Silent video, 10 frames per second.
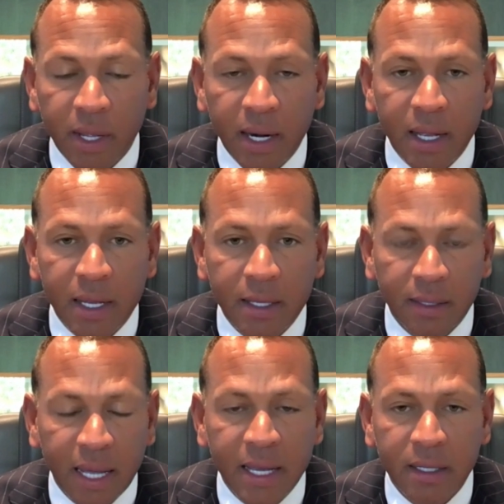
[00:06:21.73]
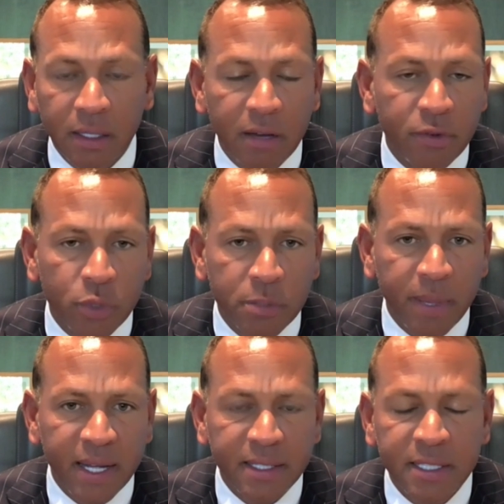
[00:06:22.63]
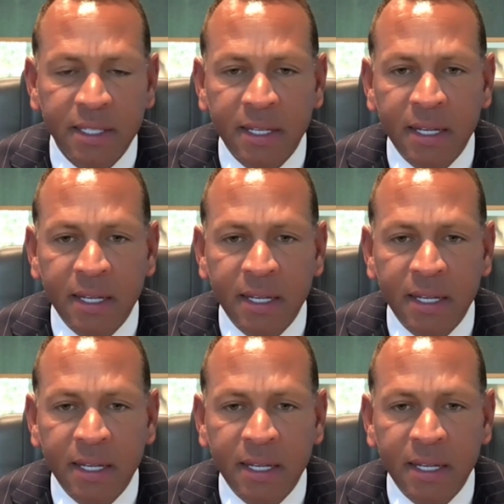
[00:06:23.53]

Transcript: that I like, love, and respect.